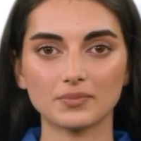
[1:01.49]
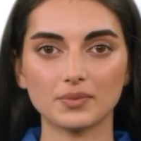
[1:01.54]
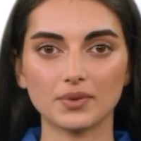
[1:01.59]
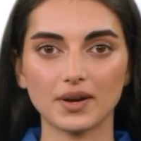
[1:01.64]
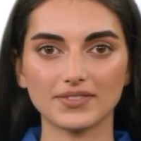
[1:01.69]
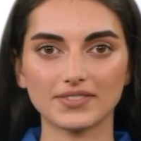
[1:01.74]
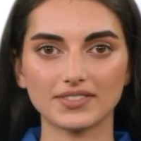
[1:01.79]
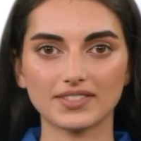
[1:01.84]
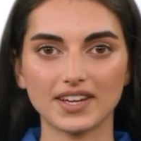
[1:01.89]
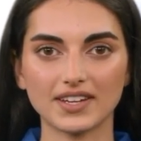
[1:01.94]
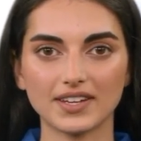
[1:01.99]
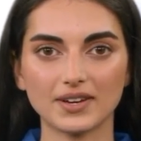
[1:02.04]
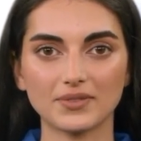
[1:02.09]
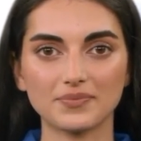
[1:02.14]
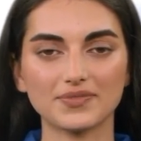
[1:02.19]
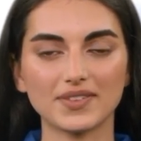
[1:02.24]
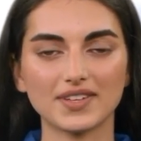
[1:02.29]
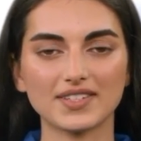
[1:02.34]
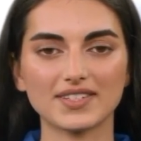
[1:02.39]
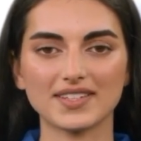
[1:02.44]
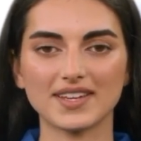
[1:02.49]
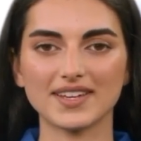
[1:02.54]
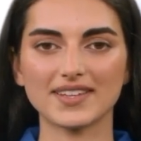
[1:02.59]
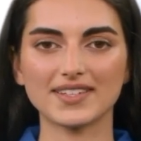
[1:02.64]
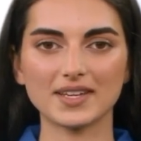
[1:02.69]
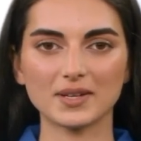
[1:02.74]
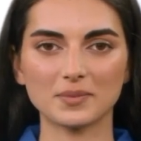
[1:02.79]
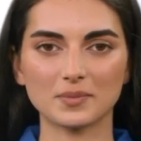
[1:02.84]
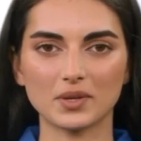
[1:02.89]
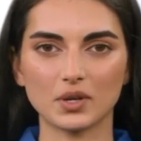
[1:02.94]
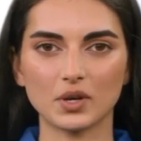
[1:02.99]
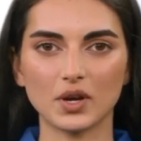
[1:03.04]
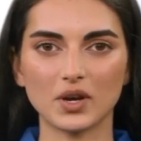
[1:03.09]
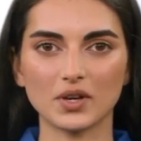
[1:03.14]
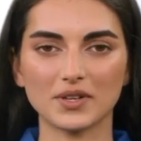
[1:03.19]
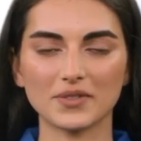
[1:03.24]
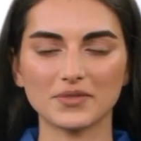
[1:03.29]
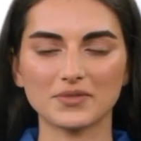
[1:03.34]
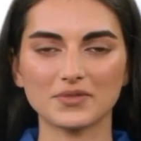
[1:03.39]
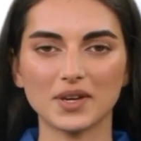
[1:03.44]
breathtaking vistas that the
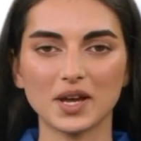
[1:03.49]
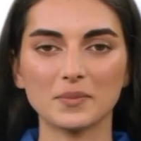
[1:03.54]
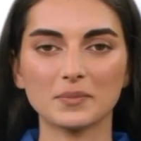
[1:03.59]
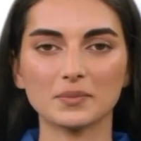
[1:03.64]
art of rug